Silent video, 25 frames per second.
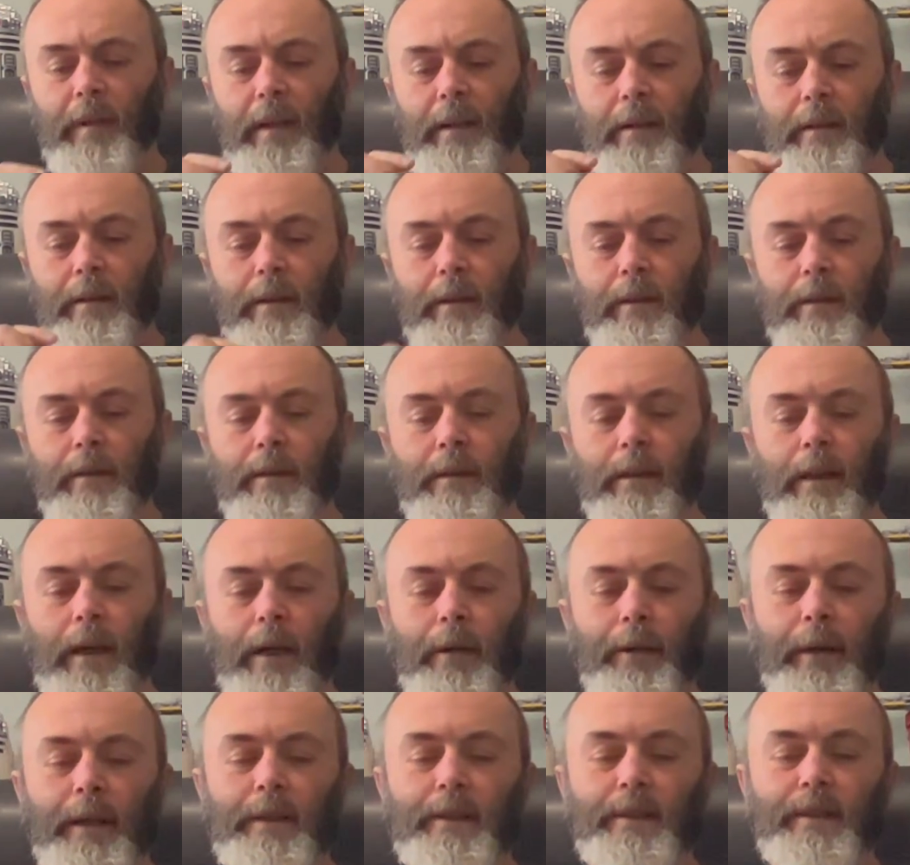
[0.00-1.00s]
you can
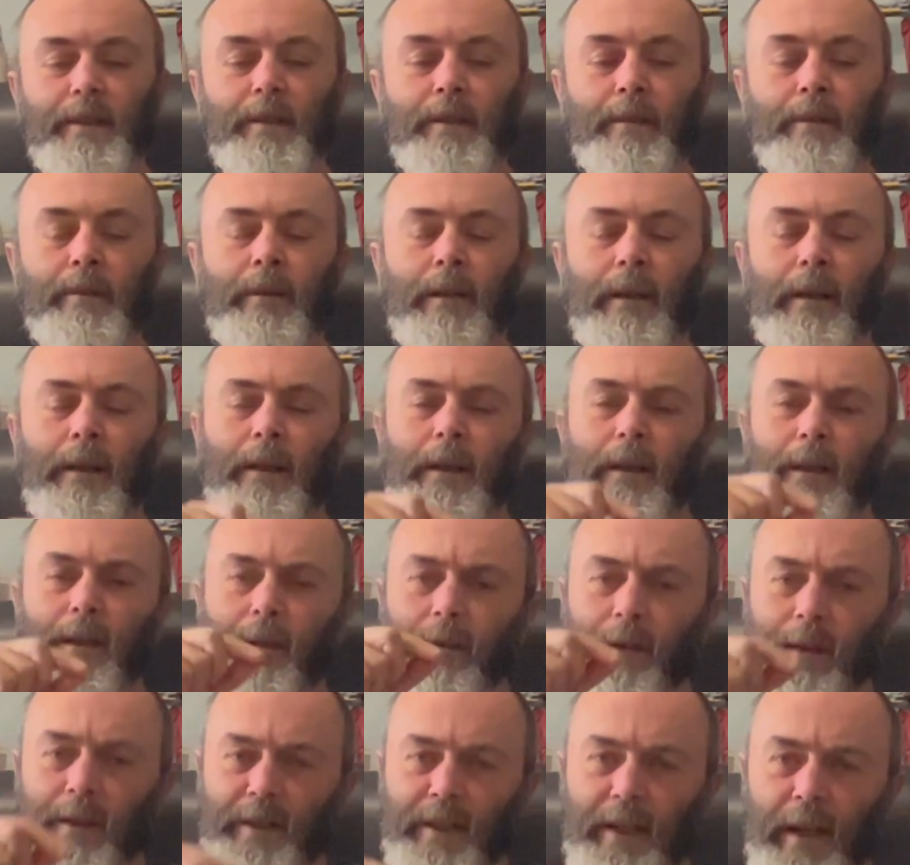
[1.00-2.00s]
go into
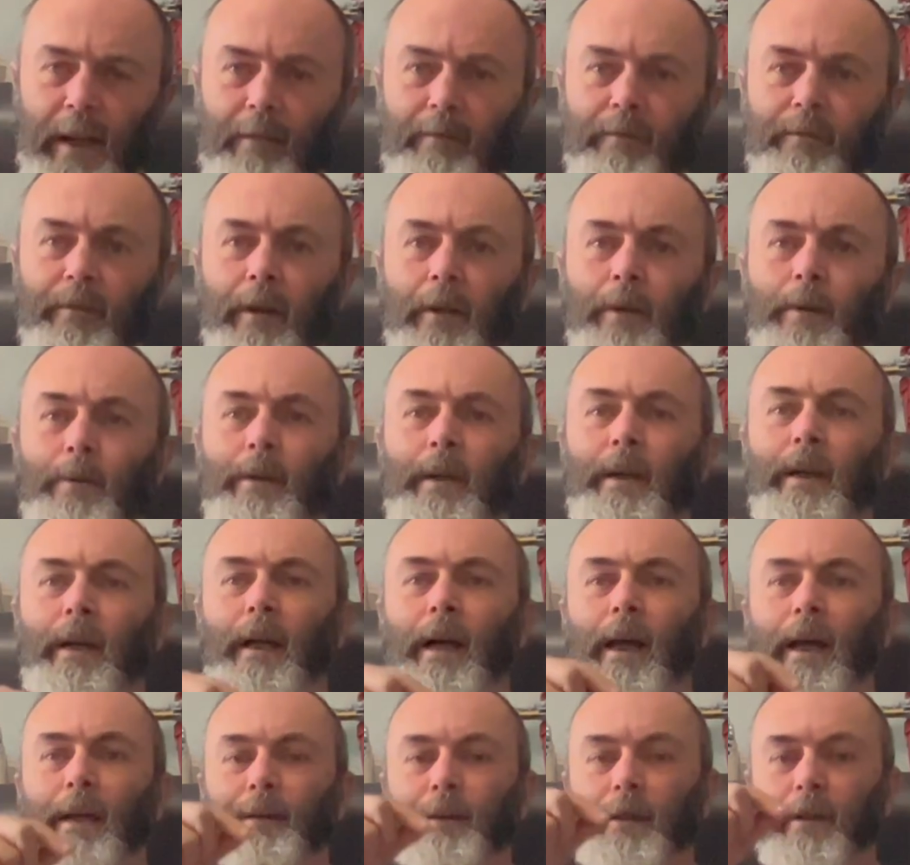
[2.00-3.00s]
the set folder
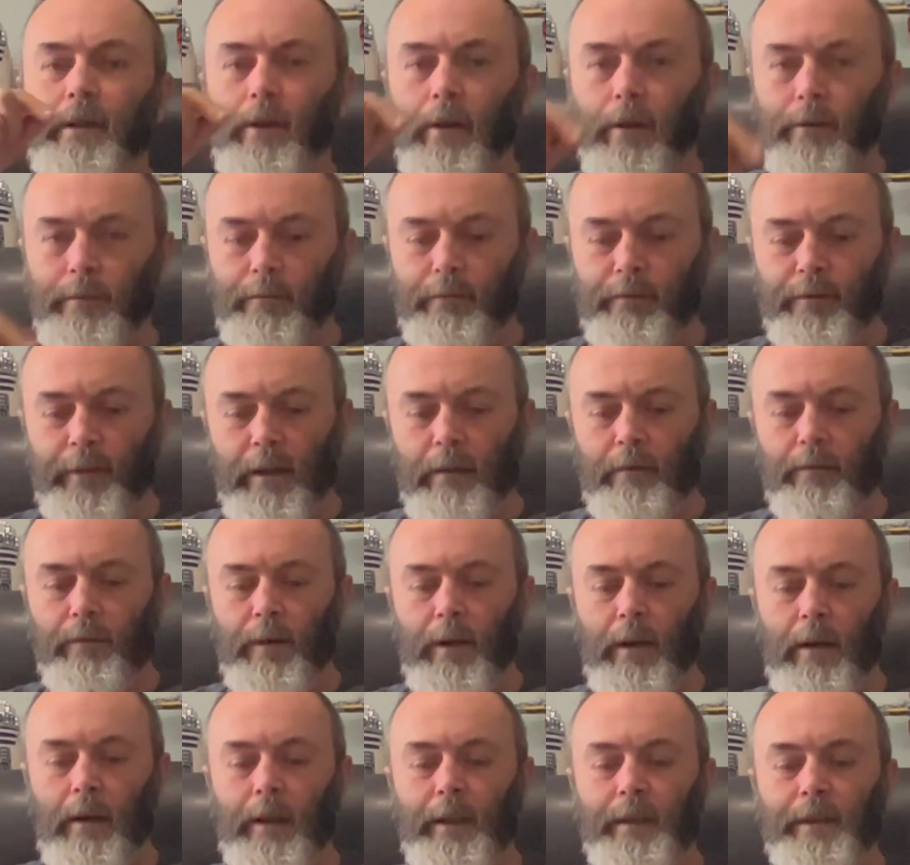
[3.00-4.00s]
and the config
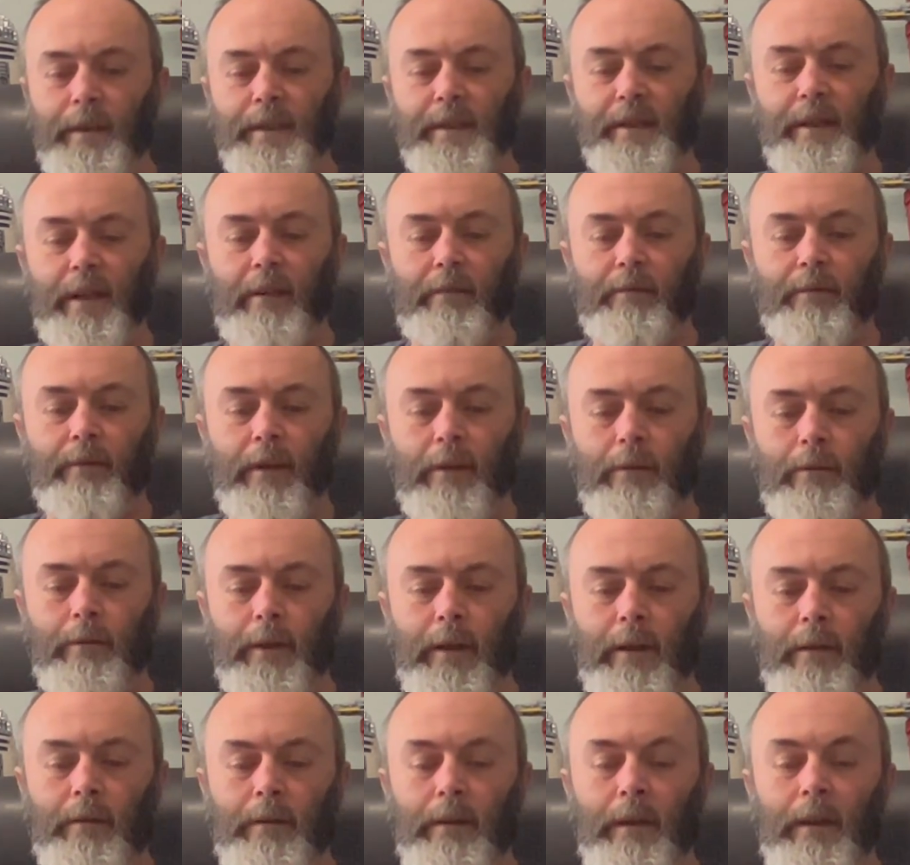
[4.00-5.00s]
file in the set
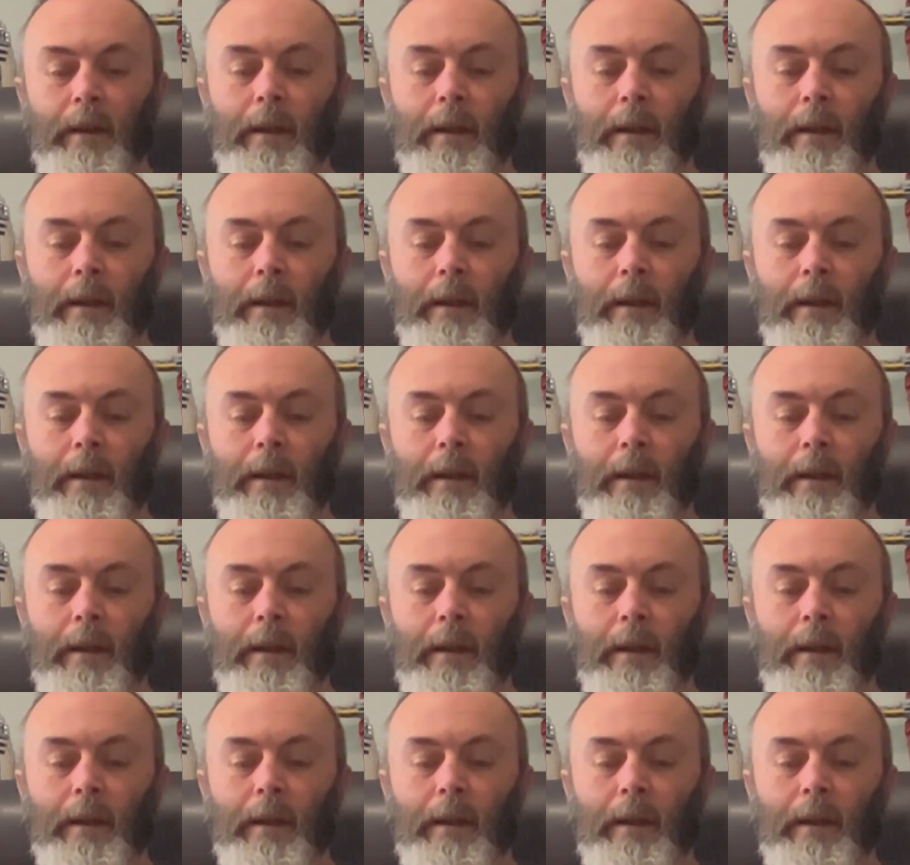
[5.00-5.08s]
folder,